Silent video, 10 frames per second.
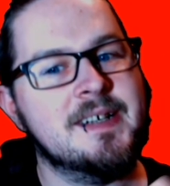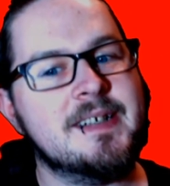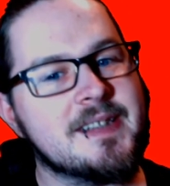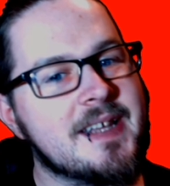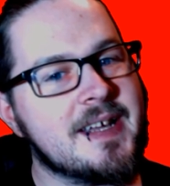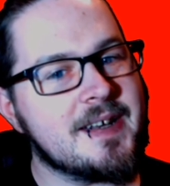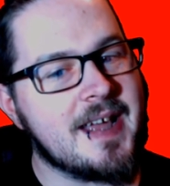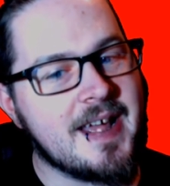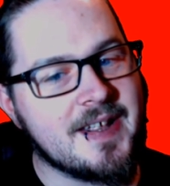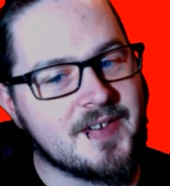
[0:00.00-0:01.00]
that
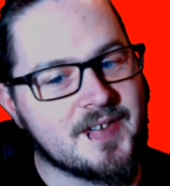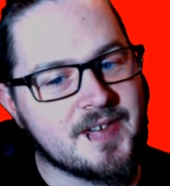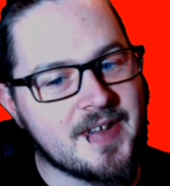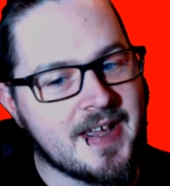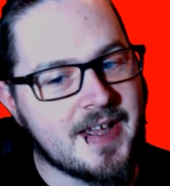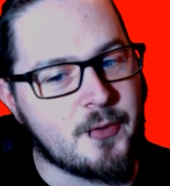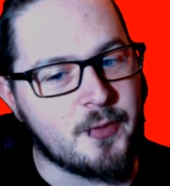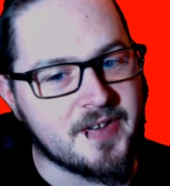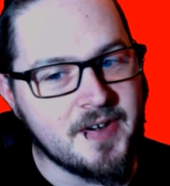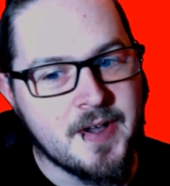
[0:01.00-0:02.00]
has
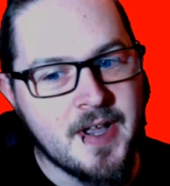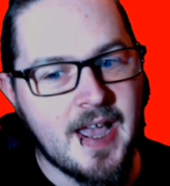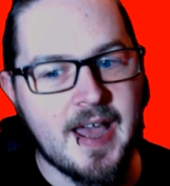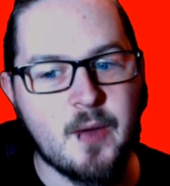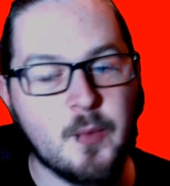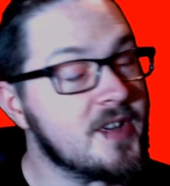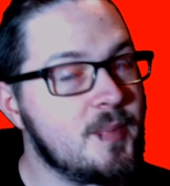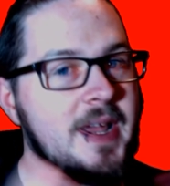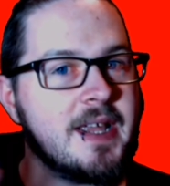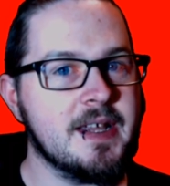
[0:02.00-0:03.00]
arisen. We're still
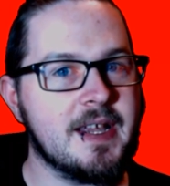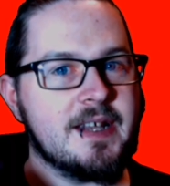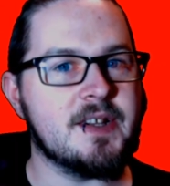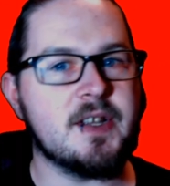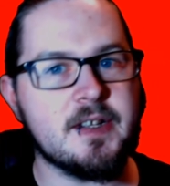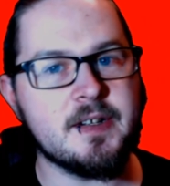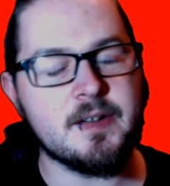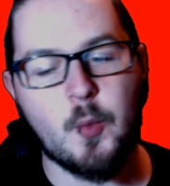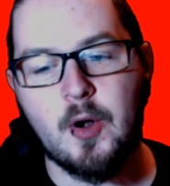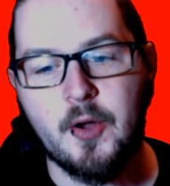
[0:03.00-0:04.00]
playing in the
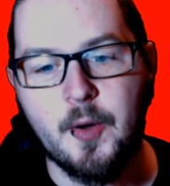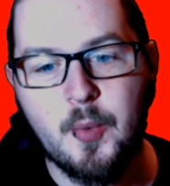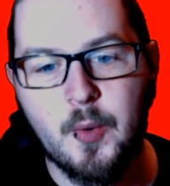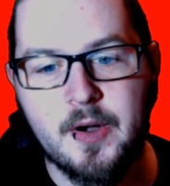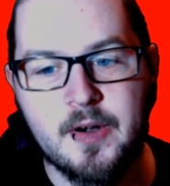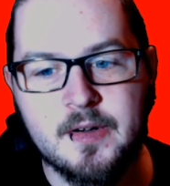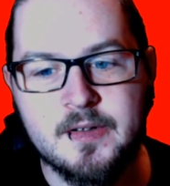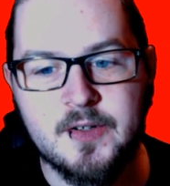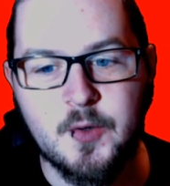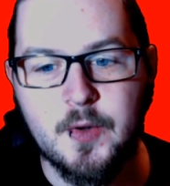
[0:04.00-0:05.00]
World Cup. We're
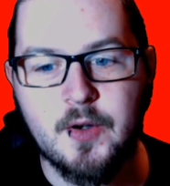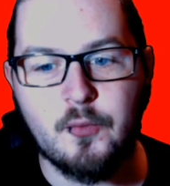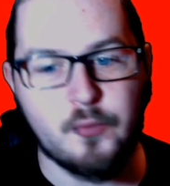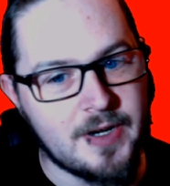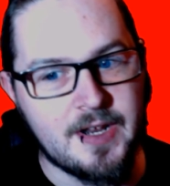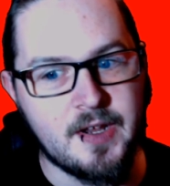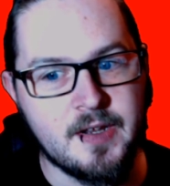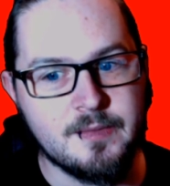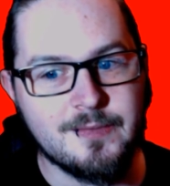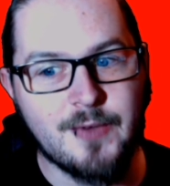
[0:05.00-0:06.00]
doing really
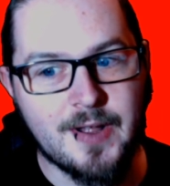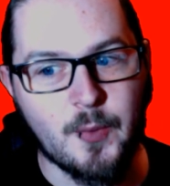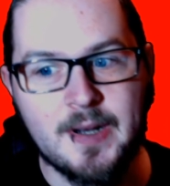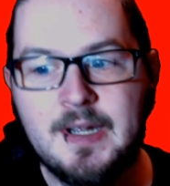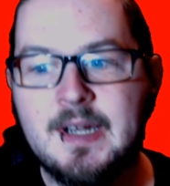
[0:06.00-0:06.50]
rather well.